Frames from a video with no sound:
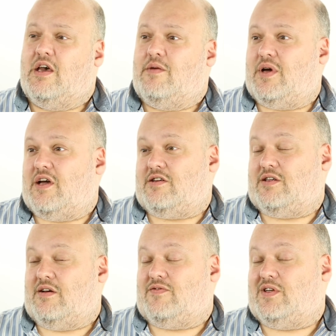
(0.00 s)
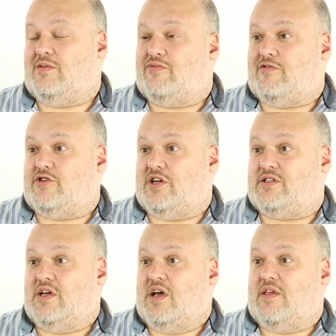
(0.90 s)
But actually, I've seen
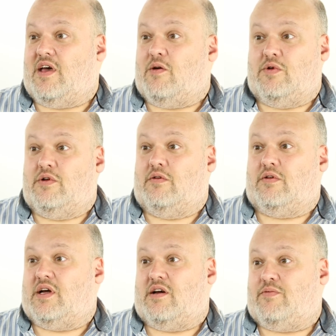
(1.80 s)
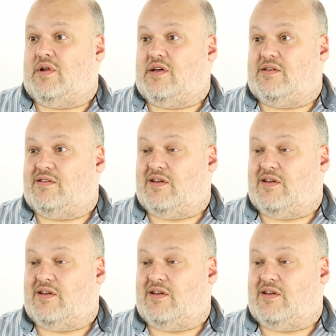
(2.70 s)
projects that would not look out of place